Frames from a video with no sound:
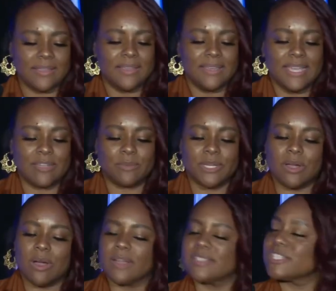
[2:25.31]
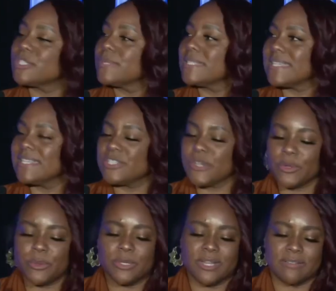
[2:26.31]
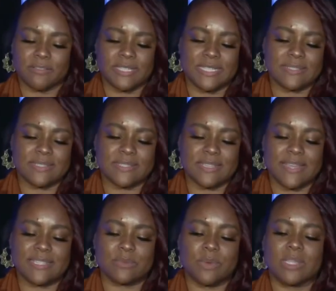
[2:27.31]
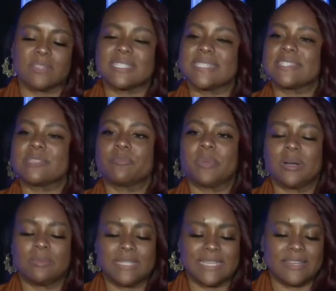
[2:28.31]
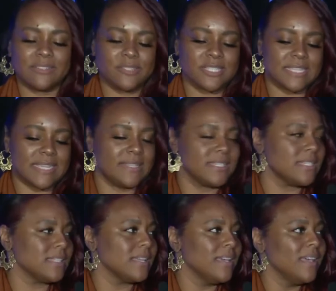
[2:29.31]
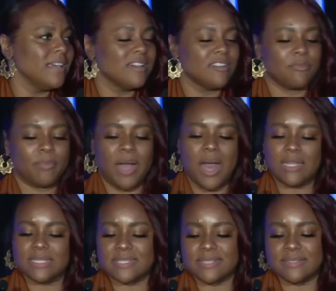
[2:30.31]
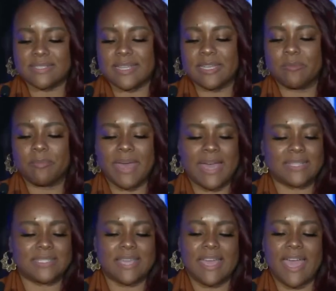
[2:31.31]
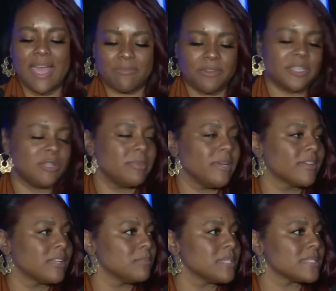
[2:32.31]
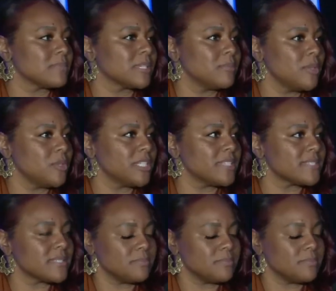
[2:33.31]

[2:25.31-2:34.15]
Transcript: in regards to its internal governance as well as its public understanding of policies that impact African American Muslim communities.